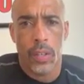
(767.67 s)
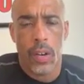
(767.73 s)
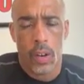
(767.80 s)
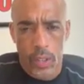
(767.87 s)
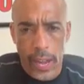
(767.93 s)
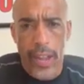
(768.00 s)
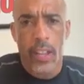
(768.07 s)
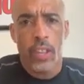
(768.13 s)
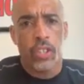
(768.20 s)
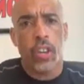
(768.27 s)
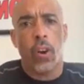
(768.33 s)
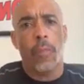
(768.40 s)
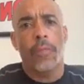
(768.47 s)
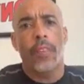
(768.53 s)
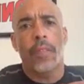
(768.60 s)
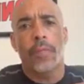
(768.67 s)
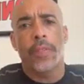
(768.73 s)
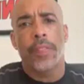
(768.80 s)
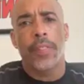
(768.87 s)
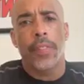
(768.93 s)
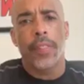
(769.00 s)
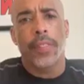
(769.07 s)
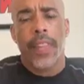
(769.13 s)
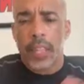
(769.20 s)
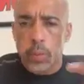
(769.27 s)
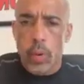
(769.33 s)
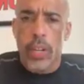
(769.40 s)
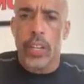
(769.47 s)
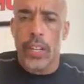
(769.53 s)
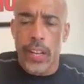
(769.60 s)
Okay, so
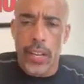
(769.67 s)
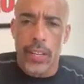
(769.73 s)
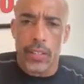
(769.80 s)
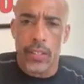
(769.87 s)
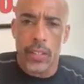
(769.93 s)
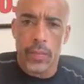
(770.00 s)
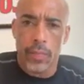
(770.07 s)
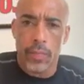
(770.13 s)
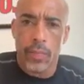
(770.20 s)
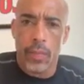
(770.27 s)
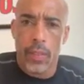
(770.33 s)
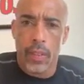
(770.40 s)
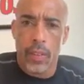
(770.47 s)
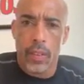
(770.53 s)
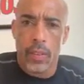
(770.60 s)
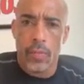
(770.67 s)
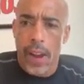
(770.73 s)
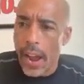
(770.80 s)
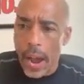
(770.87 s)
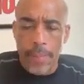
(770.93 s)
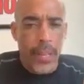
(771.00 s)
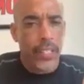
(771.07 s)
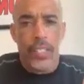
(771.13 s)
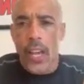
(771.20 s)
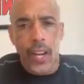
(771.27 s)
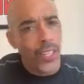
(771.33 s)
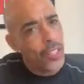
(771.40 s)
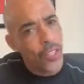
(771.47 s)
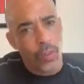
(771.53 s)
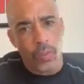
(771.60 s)
that's what it is, right? I'm not
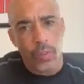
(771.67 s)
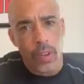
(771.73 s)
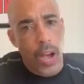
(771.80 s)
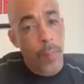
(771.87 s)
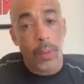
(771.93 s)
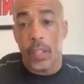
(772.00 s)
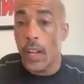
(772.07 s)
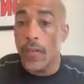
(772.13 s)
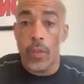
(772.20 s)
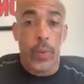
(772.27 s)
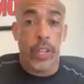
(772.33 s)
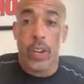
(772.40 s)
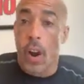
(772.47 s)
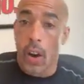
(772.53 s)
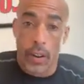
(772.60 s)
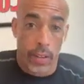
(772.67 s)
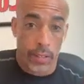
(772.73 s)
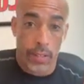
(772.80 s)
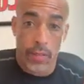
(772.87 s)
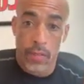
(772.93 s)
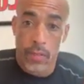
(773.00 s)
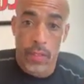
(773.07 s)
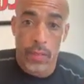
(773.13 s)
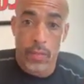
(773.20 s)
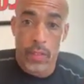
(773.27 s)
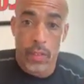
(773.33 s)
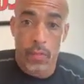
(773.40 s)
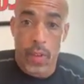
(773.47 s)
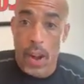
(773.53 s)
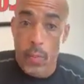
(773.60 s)
telling you. I'm going to love you regardless,
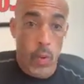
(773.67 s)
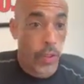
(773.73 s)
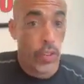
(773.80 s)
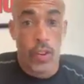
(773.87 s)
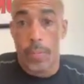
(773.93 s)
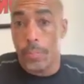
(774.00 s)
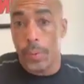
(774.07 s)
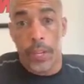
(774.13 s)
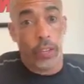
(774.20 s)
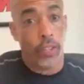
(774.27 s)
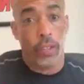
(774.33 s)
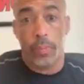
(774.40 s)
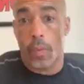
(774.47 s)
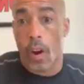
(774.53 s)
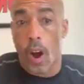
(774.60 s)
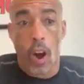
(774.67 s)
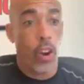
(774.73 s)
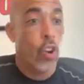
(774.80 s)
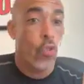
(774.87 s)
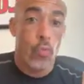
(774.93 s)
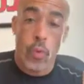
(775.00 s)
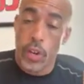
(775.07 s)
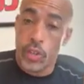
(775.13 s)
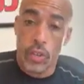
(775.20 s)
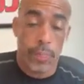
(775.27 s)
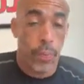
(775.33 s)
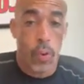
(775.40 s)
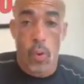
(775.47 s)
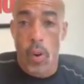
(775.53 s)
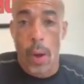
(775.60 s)
right? Whether you're big or small, rich or
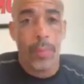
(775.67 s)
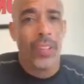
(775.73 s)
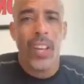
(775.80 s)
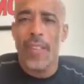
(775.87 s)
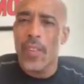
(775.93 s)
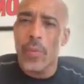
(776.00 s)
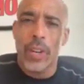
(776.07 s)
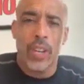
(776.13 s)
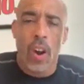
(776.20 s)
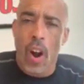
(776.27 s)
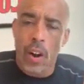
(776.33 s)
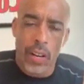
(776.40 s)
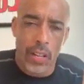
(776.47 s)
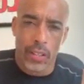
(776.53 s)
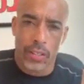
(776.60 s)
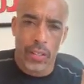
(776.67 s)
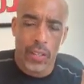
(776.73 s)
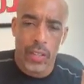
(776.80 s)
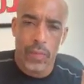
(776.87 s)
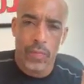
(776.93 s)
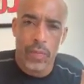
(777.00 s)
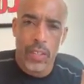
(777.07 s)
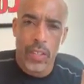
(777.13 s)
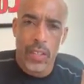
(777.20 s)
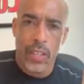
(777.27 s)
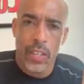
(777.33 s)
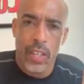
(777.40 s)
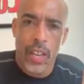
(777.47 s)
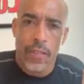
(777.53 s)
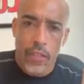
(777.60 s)
poor, I'm going to love you regardless.
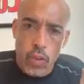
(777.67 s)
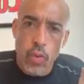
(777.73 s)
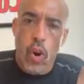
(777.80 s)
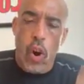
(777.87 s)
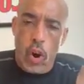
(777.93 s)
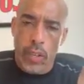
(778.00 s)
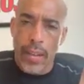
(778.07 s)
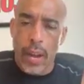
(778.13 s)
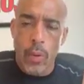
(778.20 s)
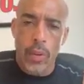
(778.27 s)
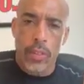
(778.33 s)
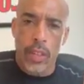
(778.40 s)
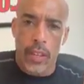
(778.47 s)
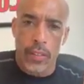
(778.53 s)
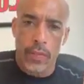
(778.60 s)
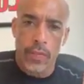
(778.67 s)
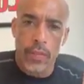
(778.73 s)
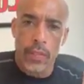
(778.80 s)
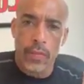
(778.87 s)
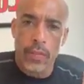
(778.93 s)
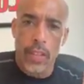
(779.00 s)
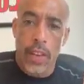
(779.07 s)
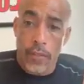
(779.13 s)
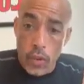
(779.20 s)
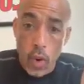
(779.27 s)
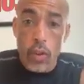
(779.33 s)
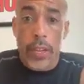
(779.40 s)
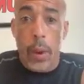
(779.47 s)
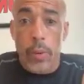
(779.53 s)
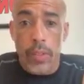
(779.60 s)
If you are okay with it, if
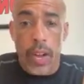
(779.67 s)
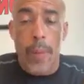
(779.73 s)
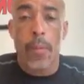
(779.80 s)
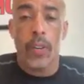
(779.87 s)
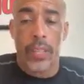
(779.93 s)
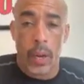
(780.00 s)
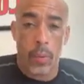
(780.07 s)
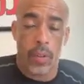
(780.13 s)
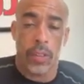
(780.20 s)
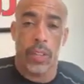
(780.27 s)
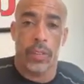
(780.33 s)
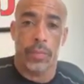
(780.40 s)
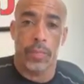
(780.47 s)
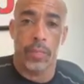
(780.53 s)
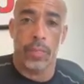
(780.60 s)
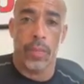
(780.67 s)
you're okay with it, I'm okay with it.